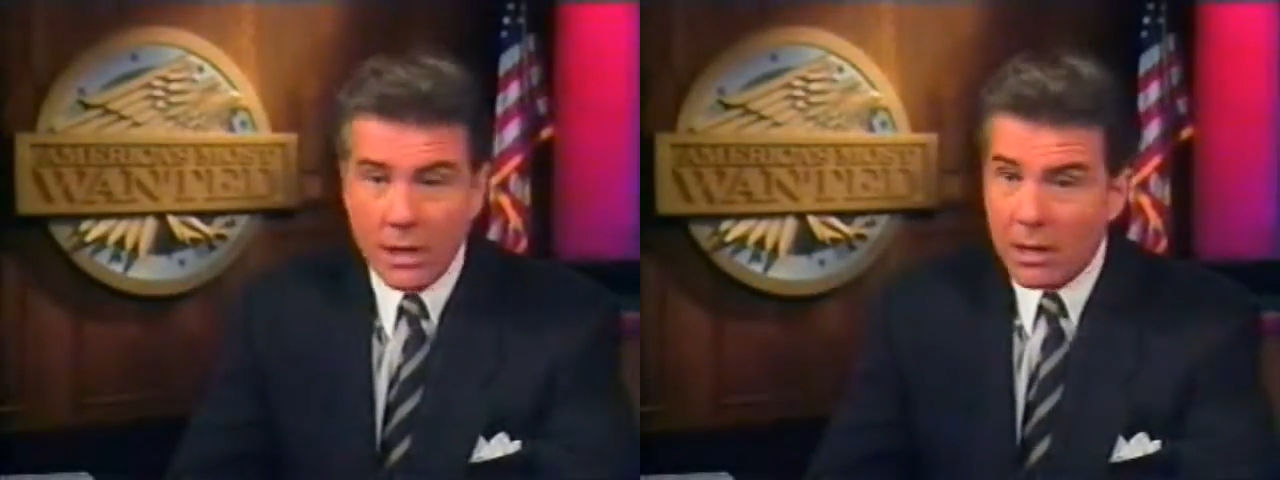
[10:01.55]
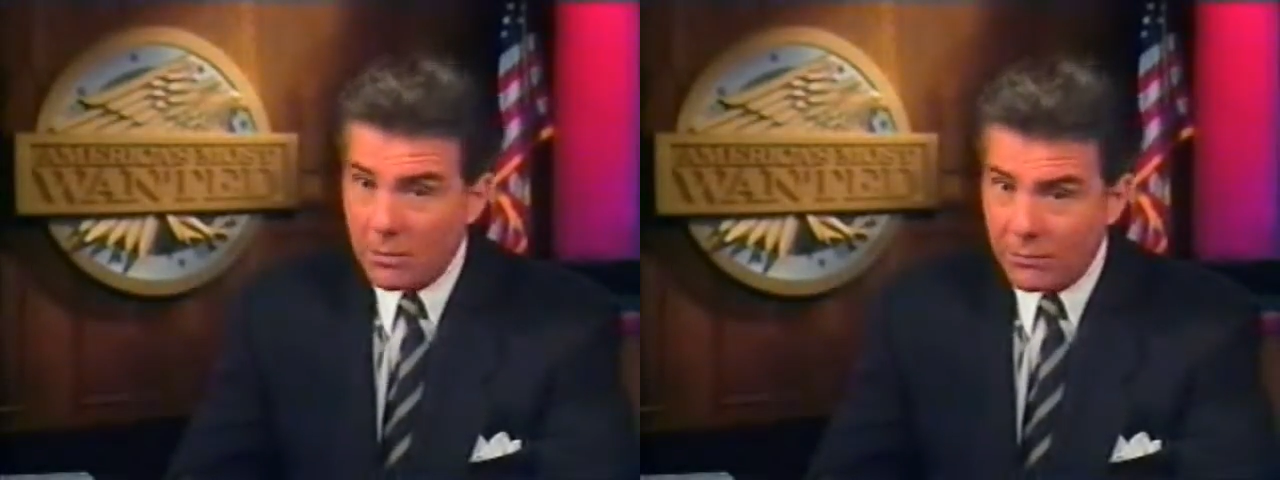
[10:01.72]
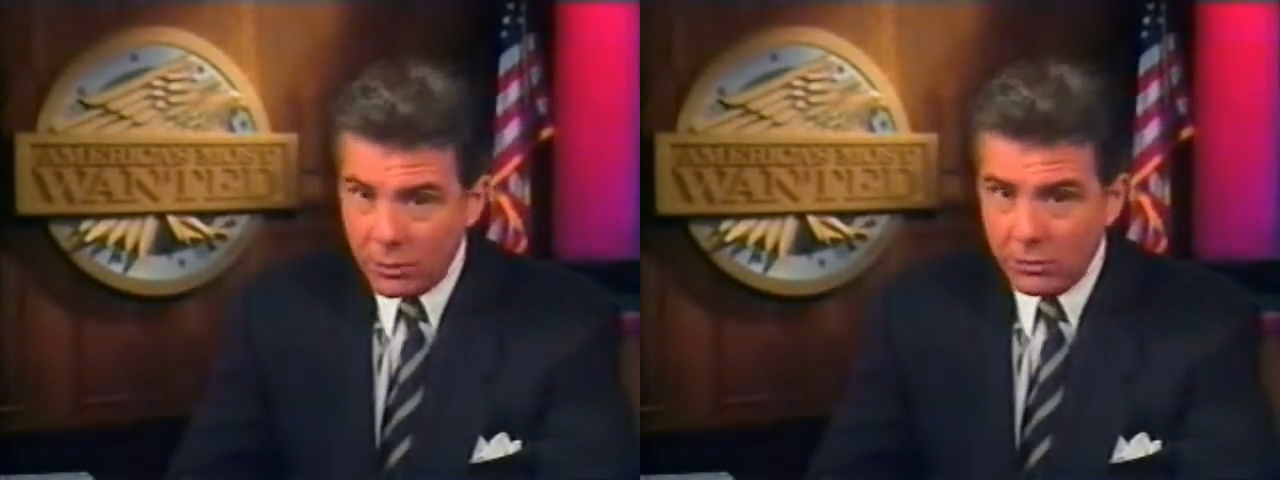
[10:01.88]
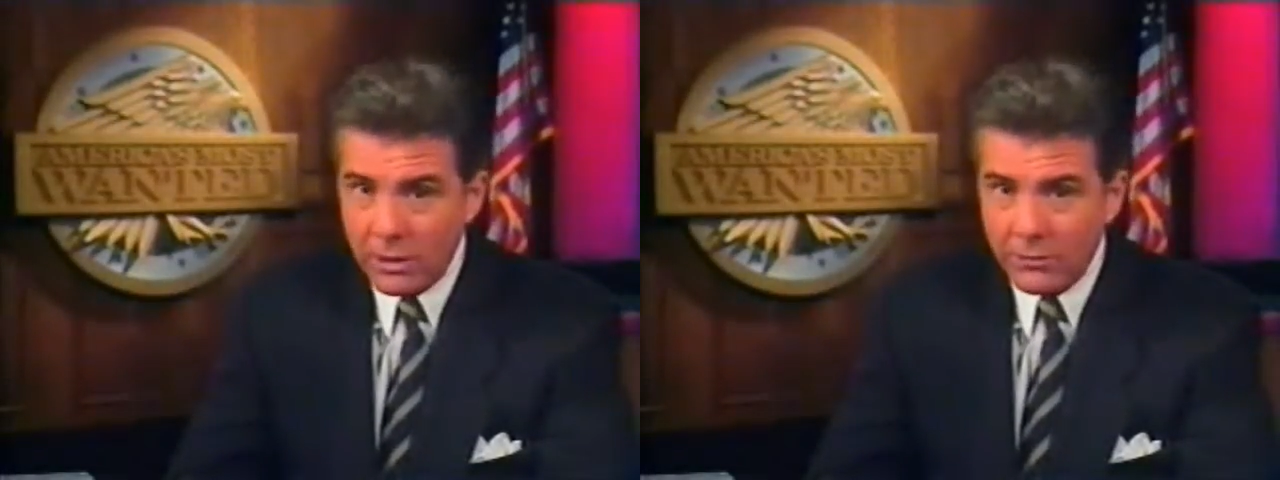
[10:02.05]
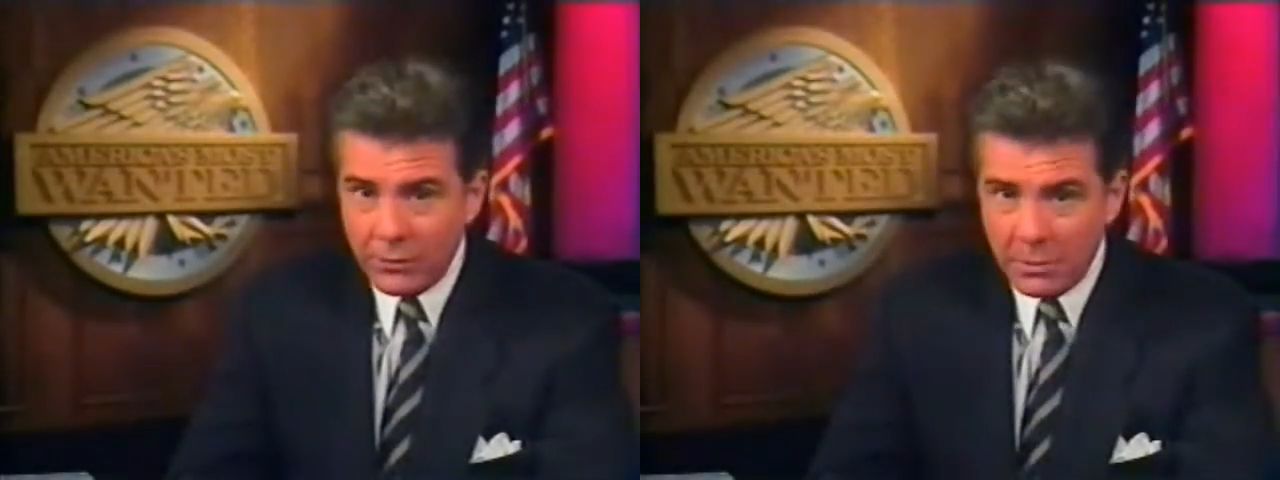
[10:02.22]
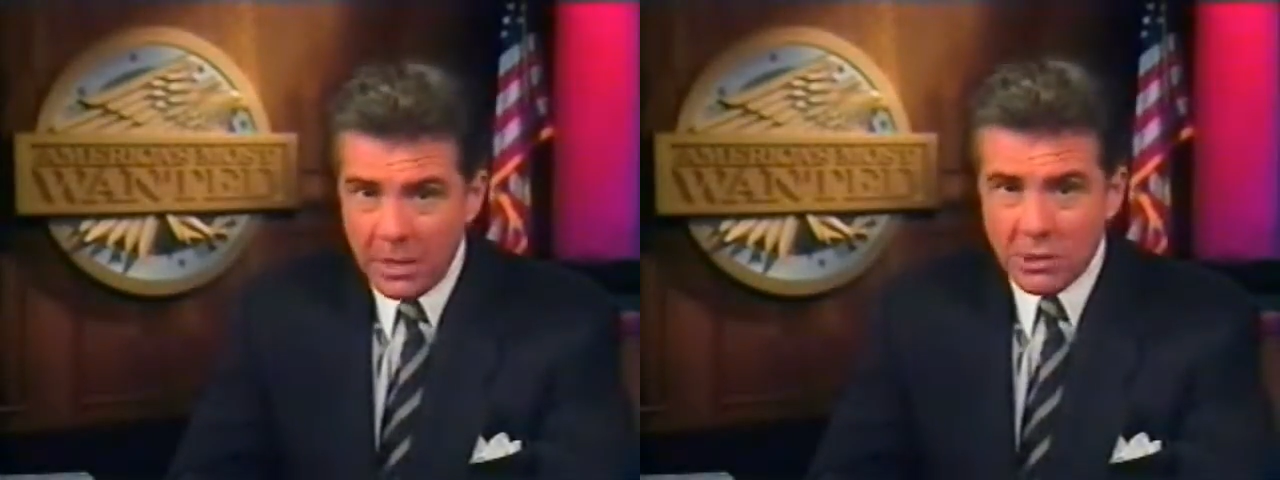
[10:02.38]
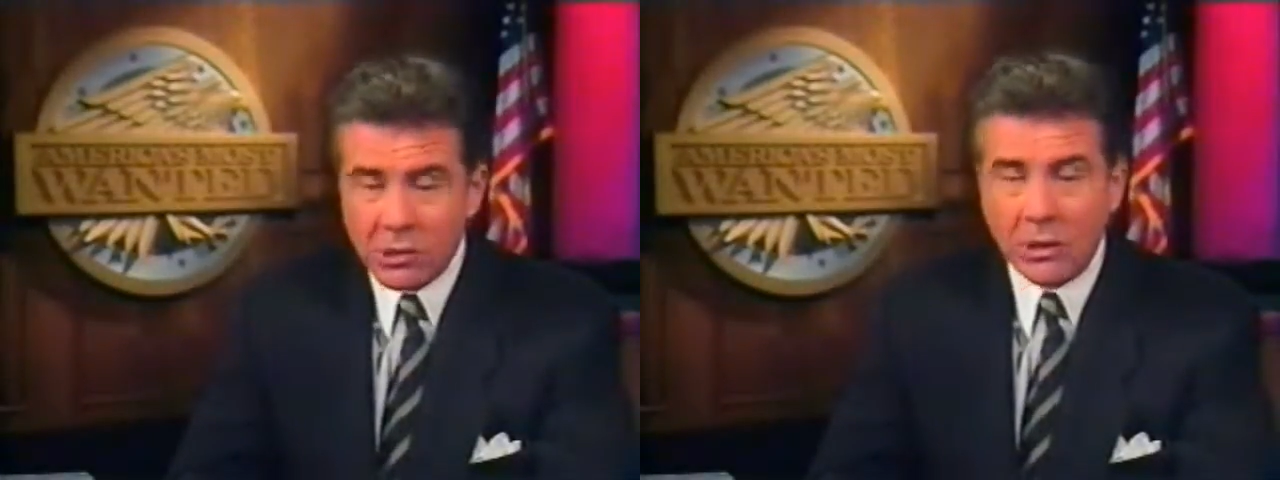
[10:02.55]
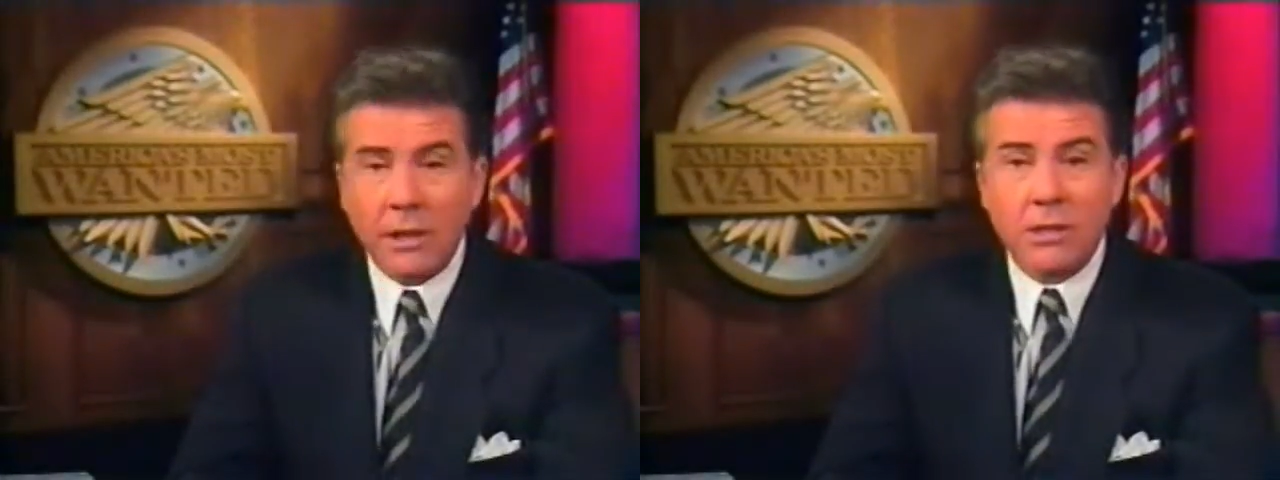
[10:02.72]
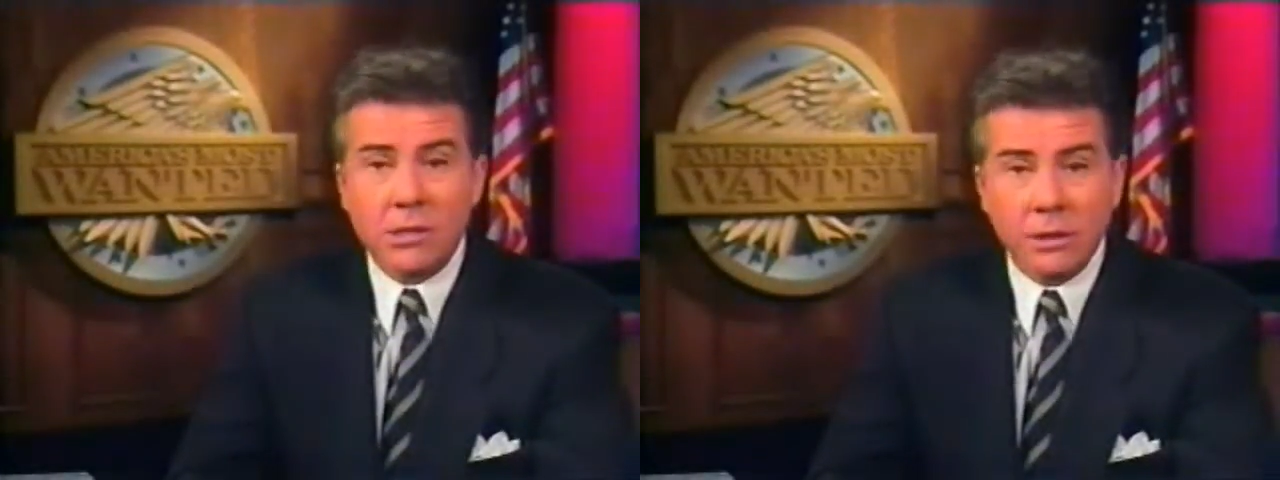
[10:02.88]
if your information
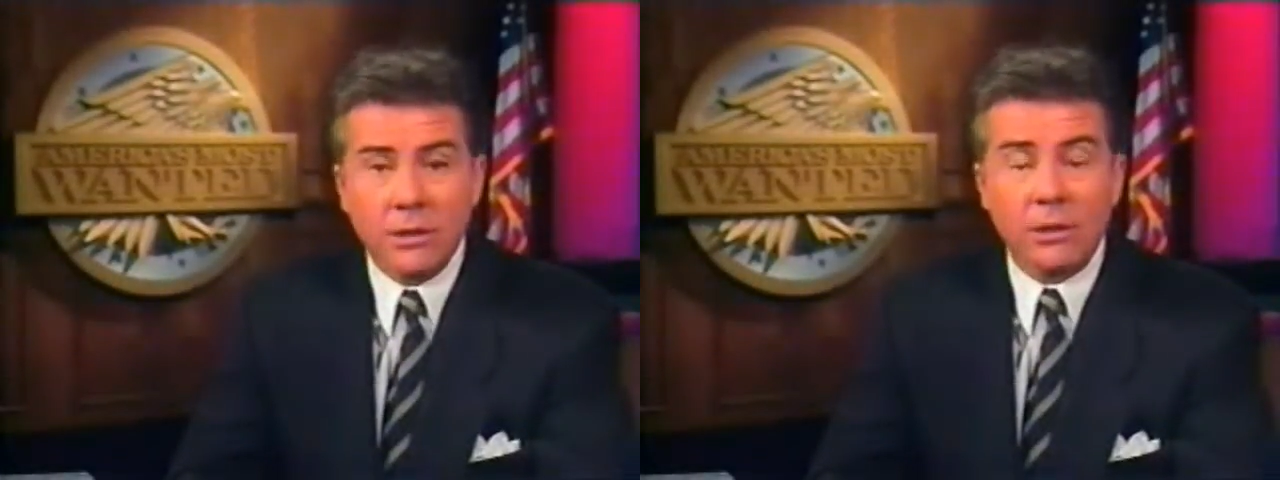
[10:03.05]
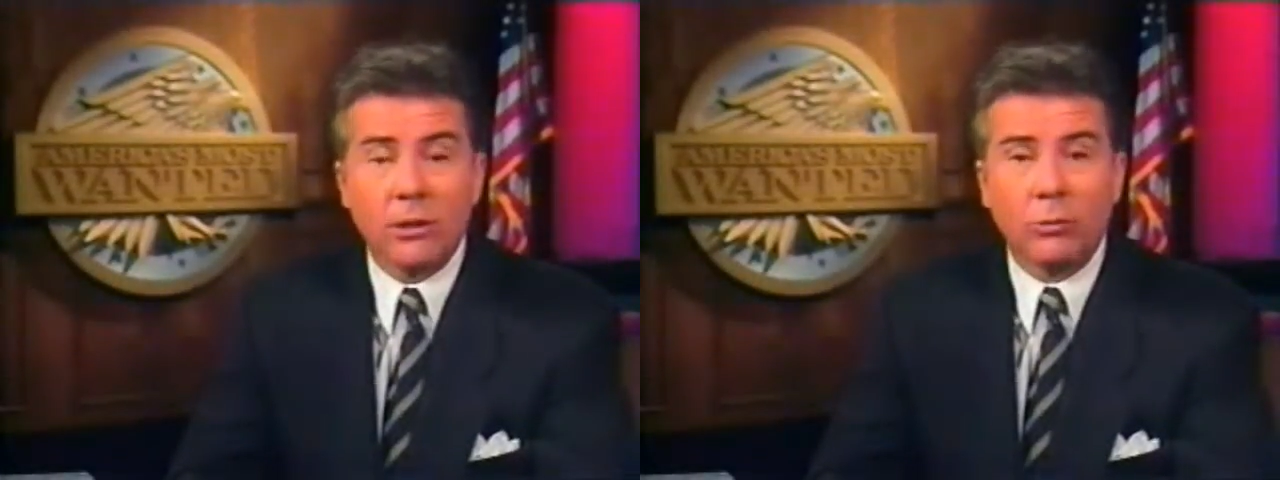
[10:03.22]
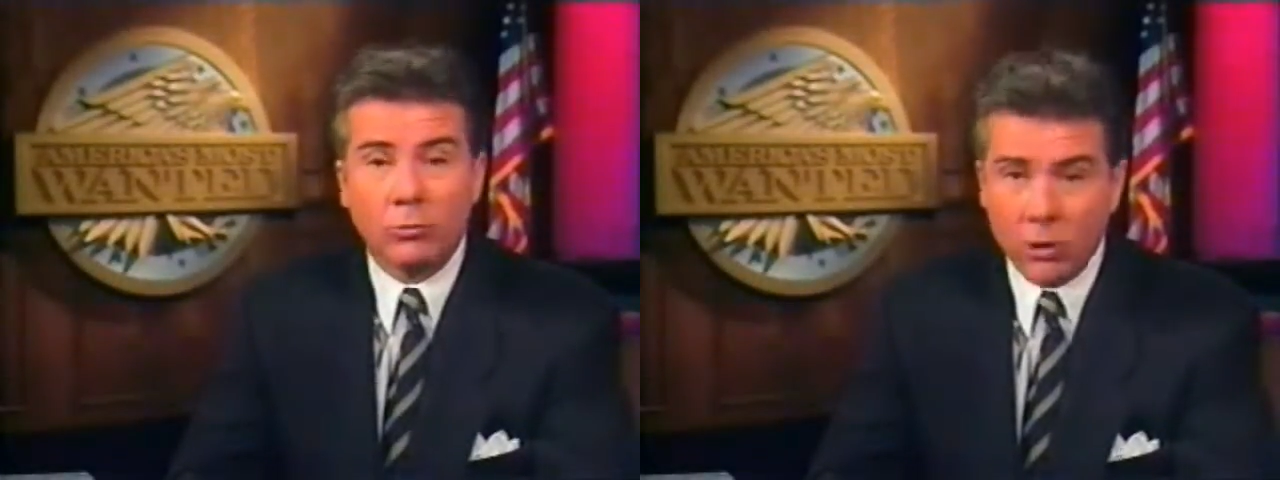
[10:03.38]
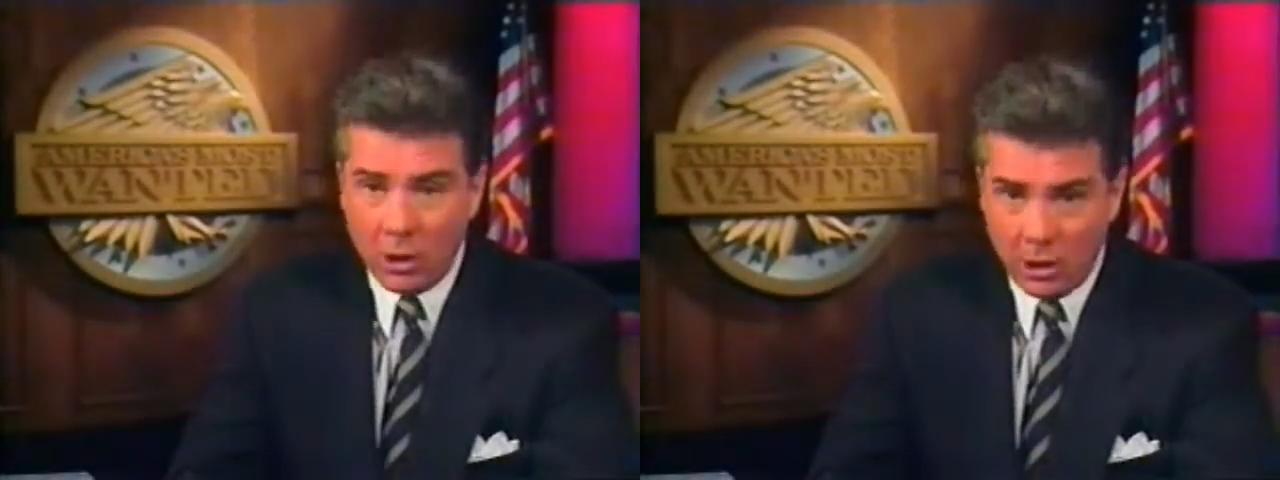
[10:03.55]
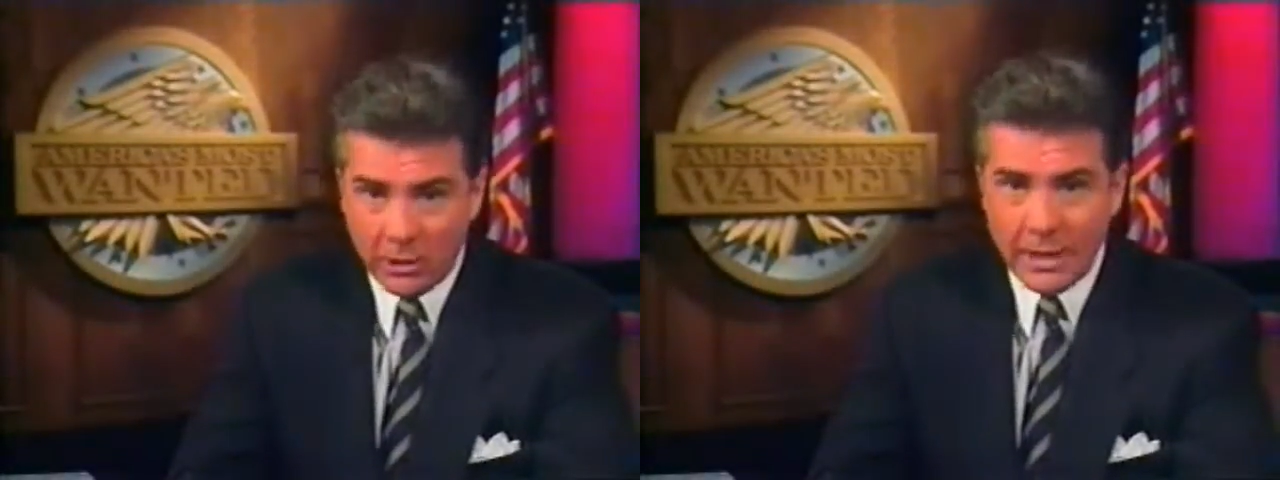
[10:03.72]
gets into the wrong